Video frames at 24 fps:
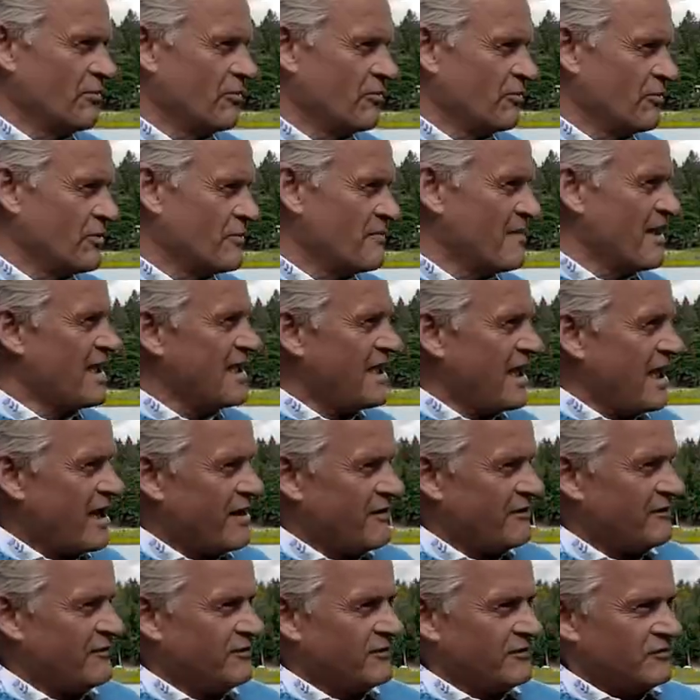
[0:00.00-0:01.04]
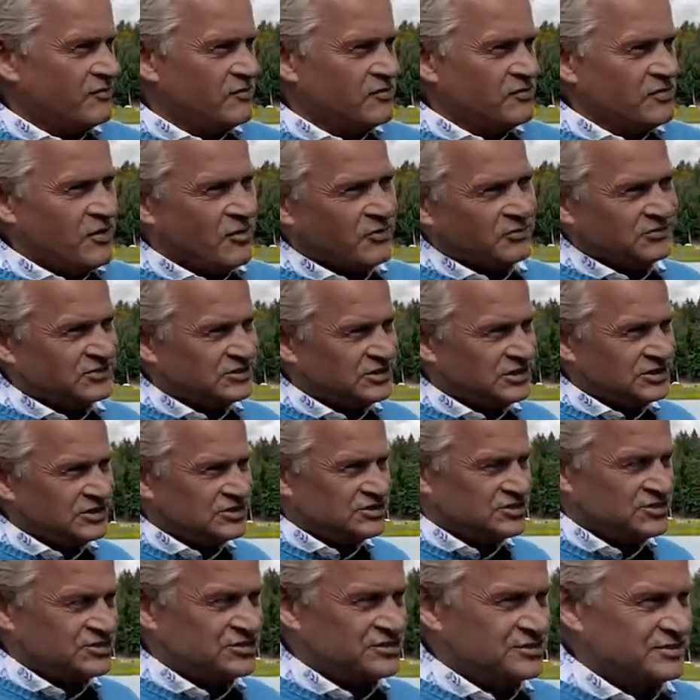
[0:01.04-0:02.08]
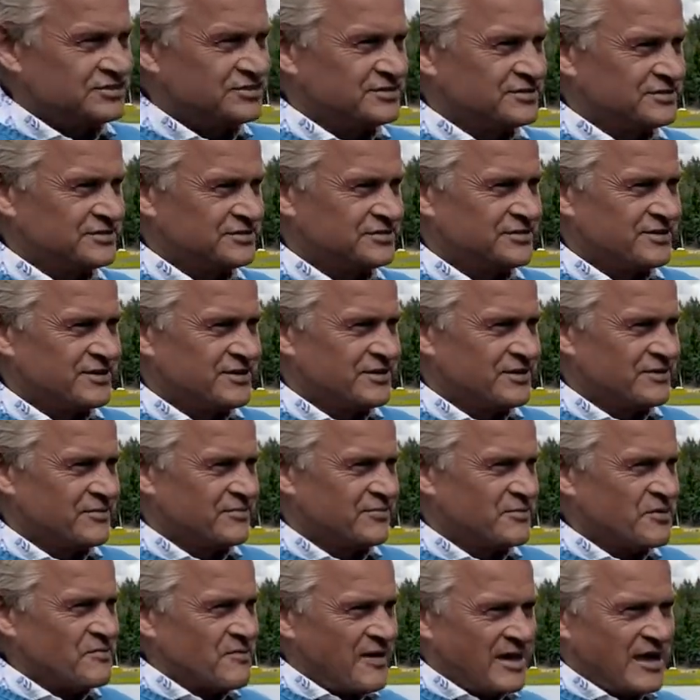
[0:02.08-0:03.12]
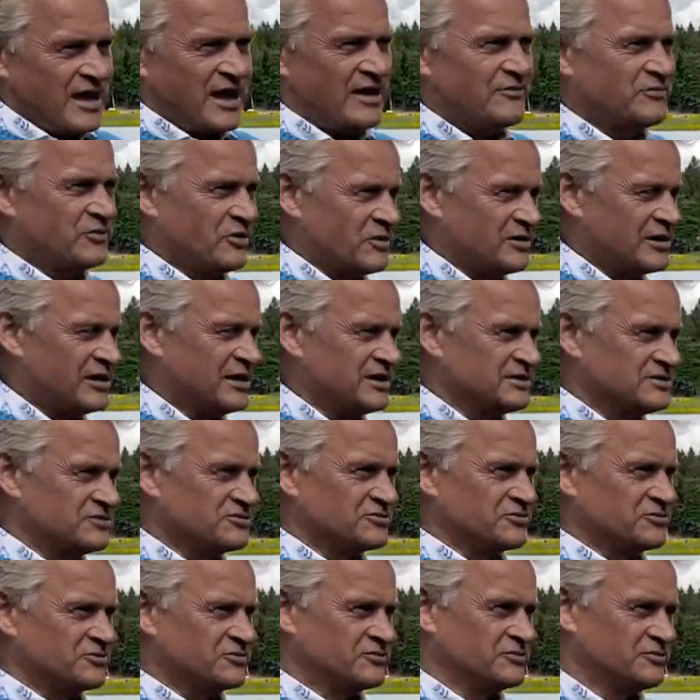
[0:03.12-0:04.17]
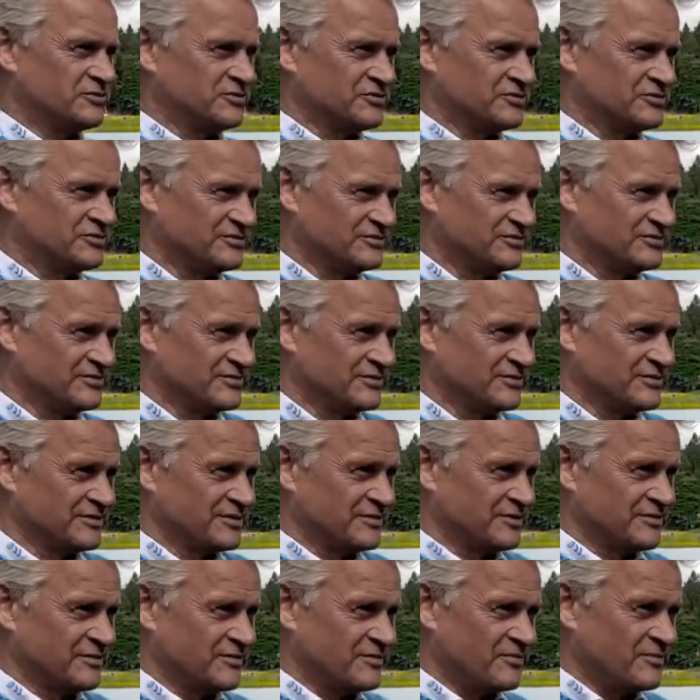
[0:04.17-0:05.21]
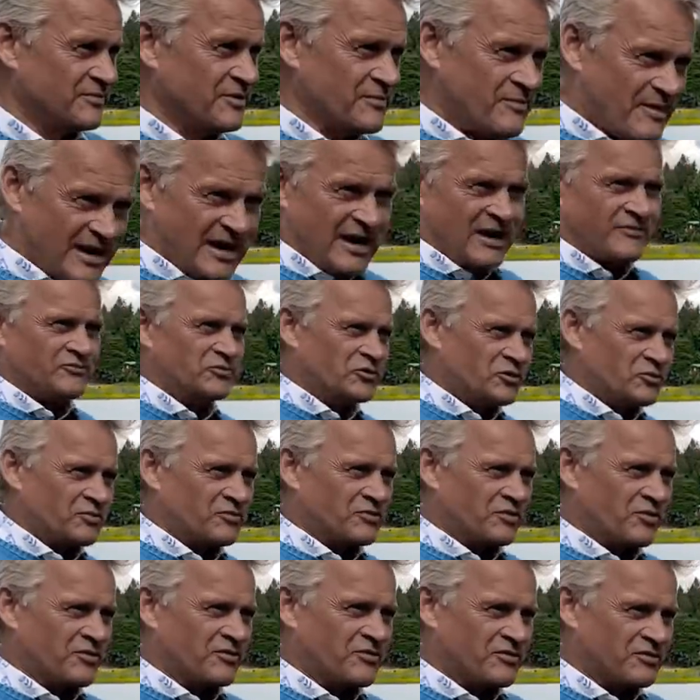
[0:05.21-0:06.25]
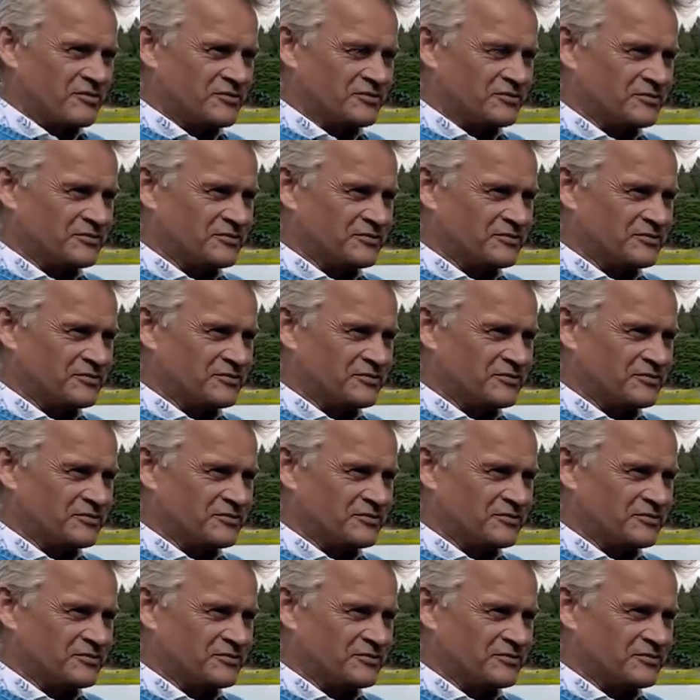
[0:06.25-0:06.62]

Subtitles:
We may have no teachers. We may have no classrooms. We may have no programs.